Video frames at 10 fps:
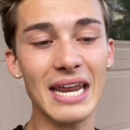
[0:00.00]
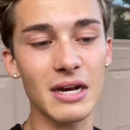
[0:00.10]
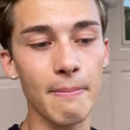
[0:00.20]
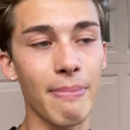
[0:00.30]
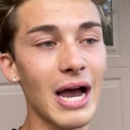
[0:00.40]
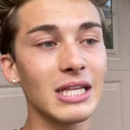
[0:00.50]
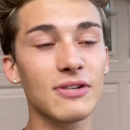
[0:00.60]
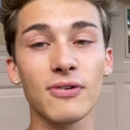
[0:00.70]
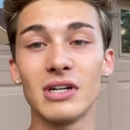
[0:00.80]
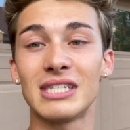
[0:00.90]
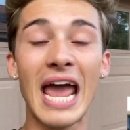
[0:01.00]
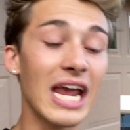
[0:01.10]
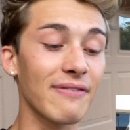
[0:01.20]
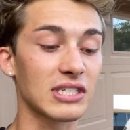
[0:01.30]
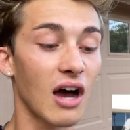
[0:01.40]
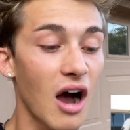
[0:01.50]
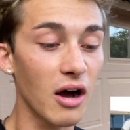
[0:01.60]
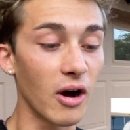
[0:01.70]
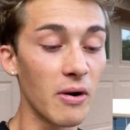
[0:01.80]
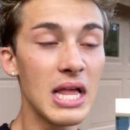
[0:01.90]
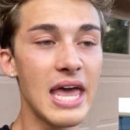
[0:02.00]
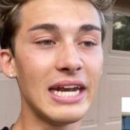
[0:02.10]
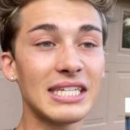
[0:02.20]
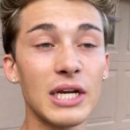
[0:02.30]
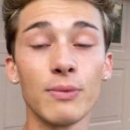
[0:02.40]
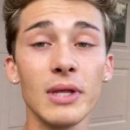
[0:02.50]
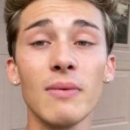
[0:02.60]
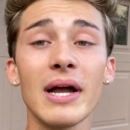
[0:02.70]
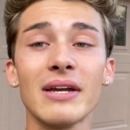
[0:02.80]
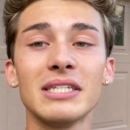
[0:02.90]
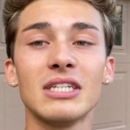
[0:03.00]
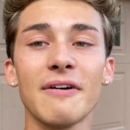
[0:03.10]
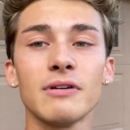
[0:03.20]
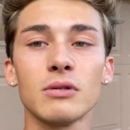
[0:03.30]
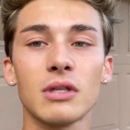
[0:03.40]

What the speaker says: ended up buying this for his tank of a Tahoe, and he said he really recognized the difference with